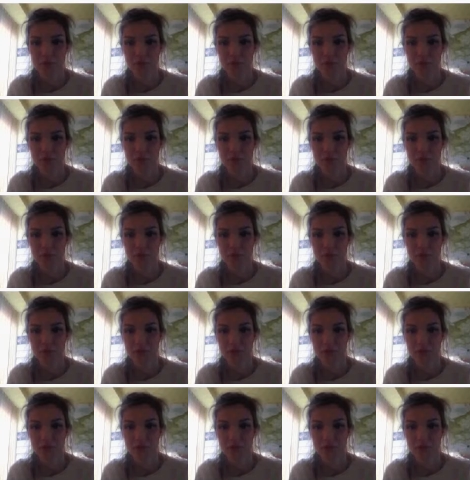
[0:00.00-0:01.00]

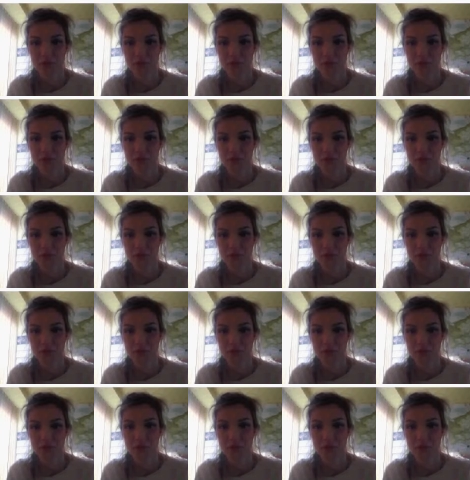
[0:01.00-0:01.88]
[no speech]